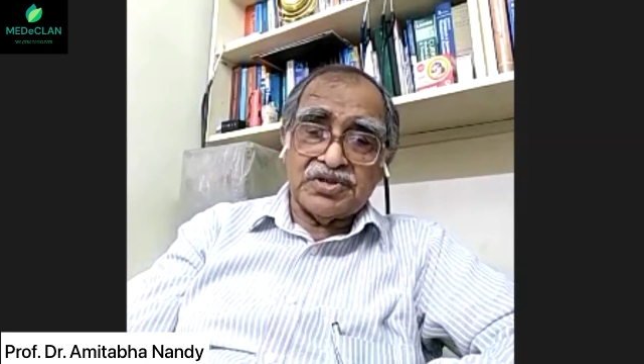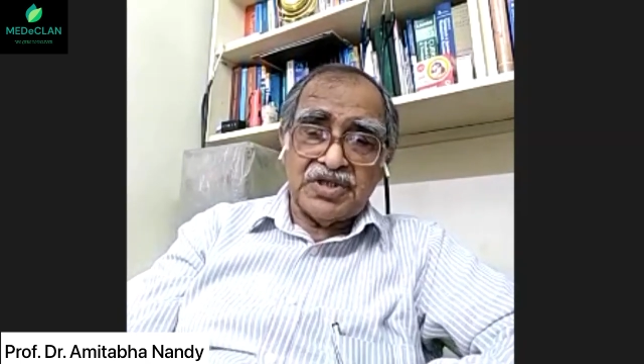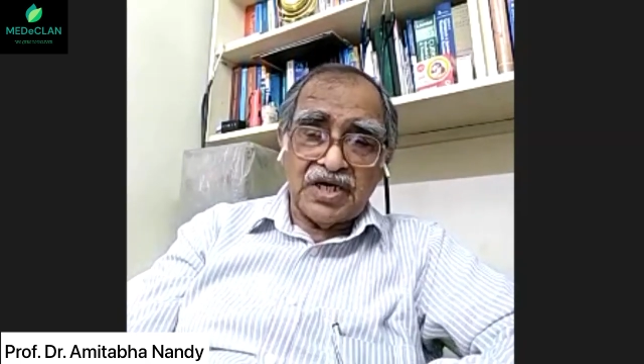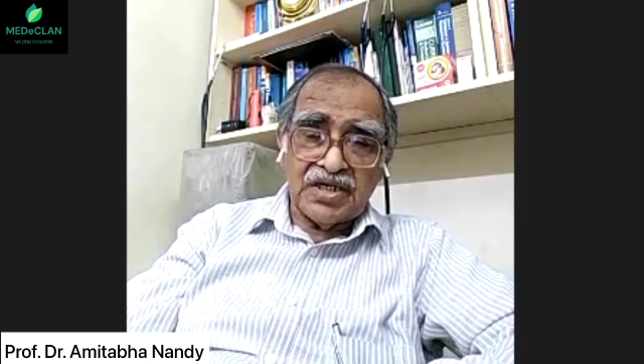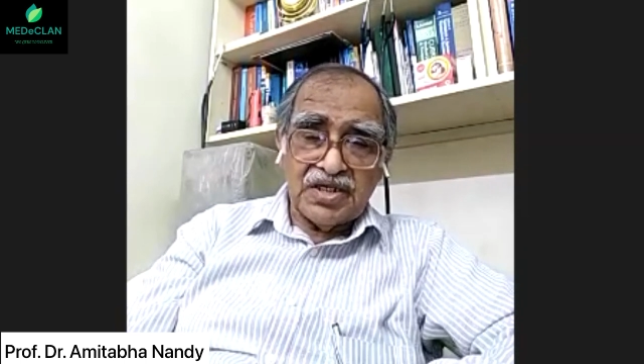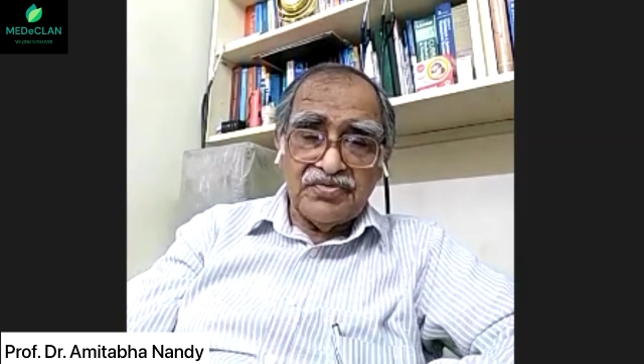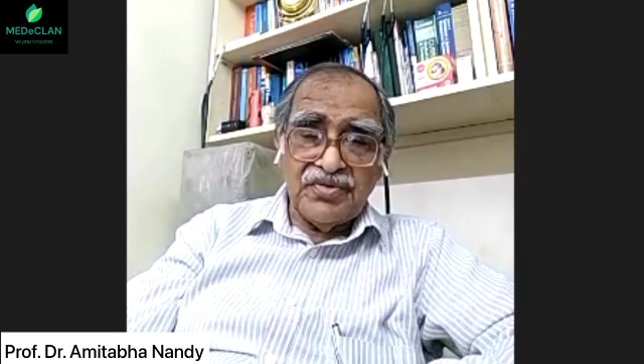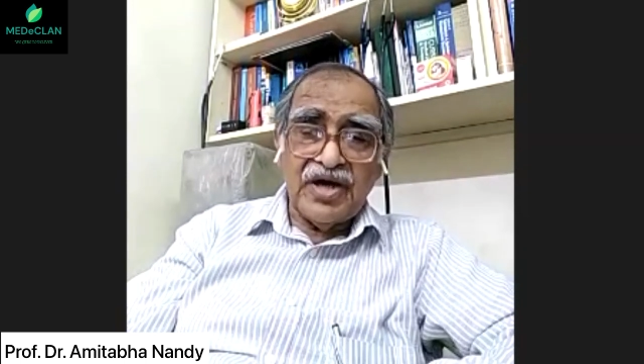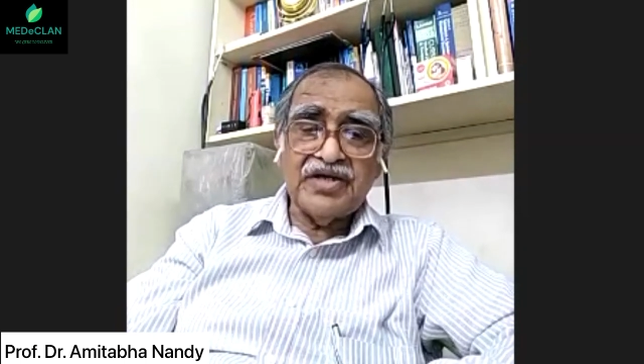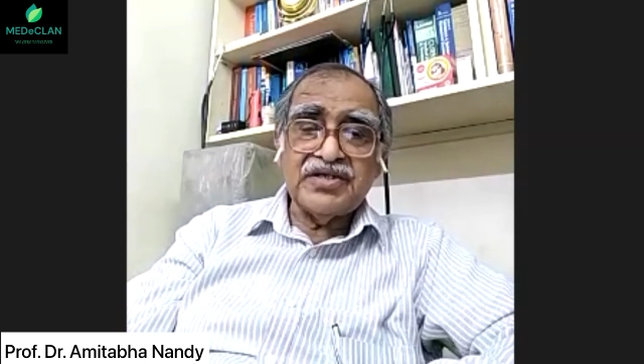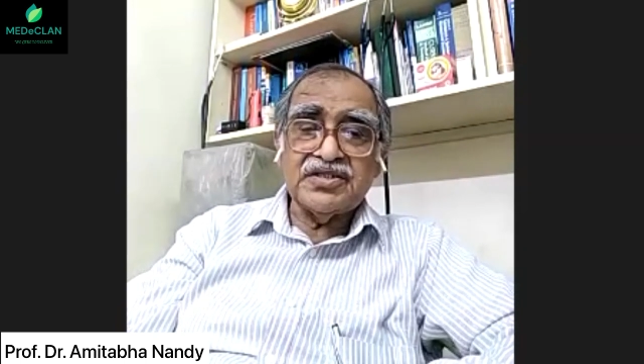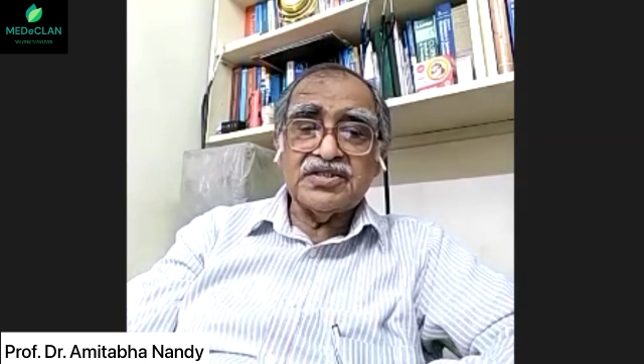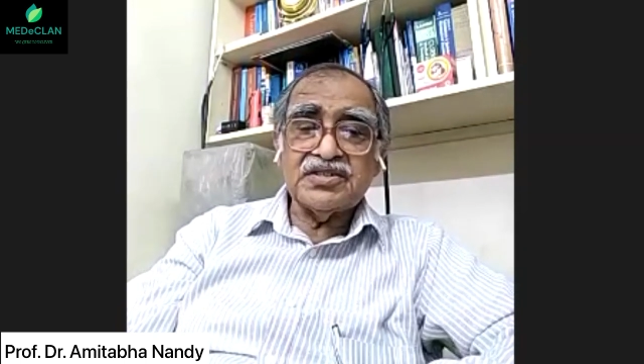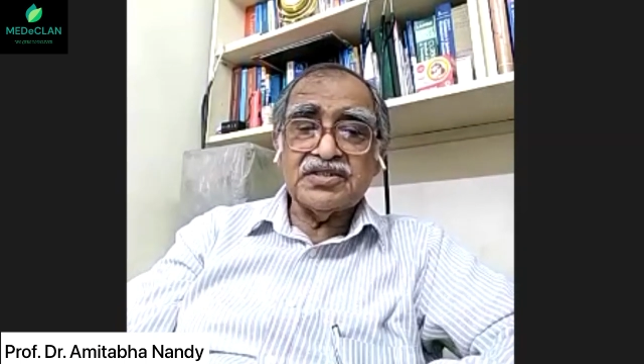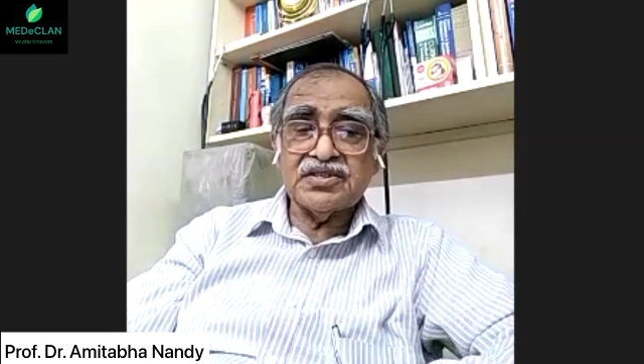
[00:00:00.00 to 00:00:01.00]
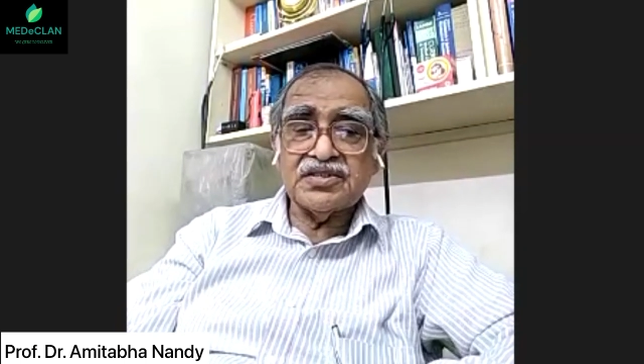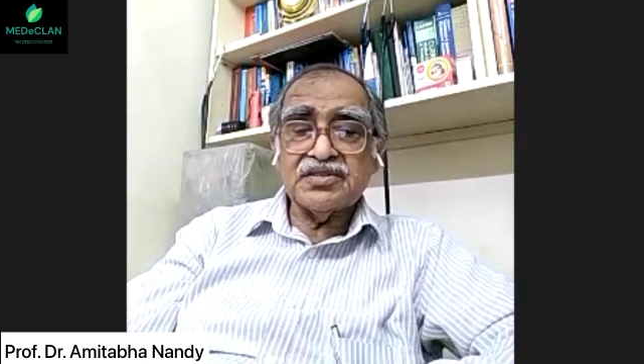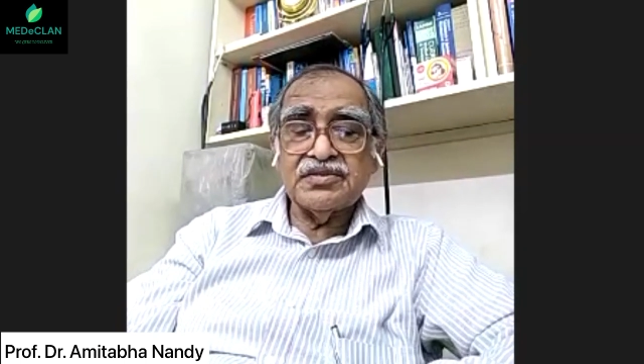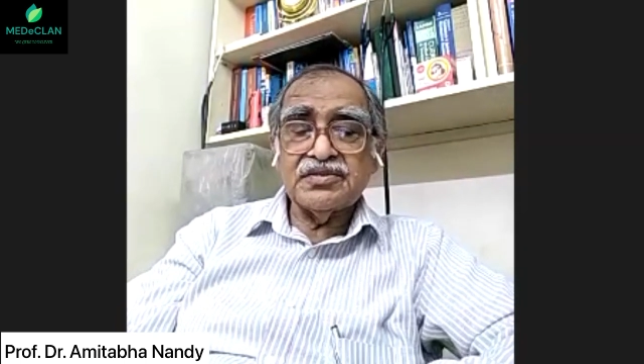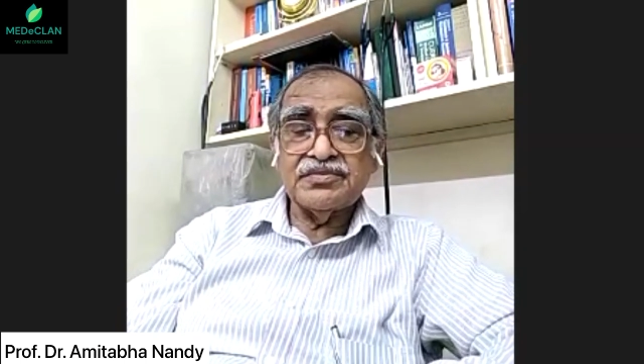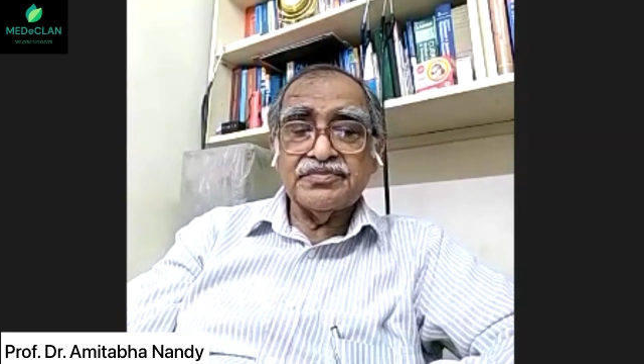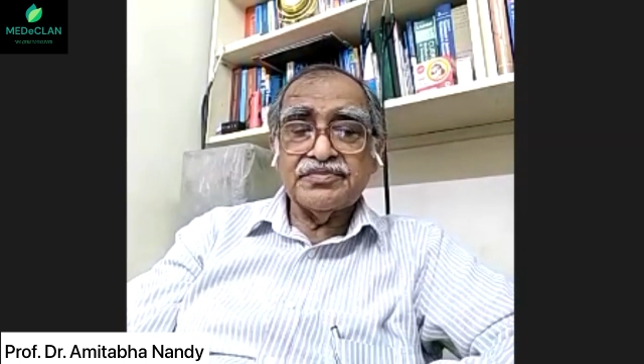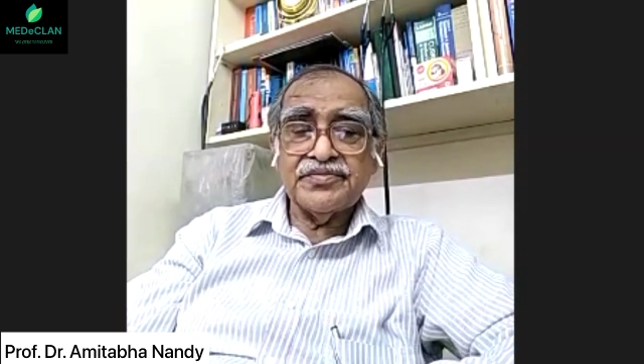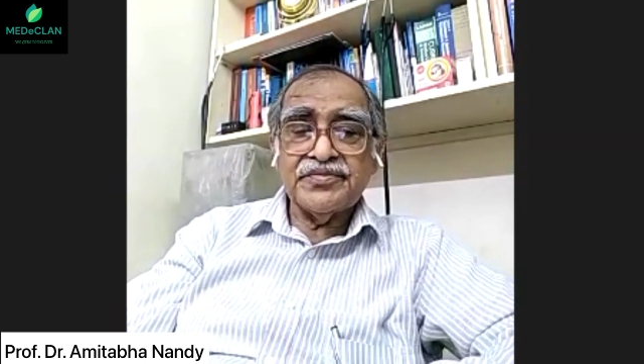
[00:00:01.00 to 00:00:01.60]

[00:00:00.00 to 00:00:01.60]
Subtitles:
conjunctivitis,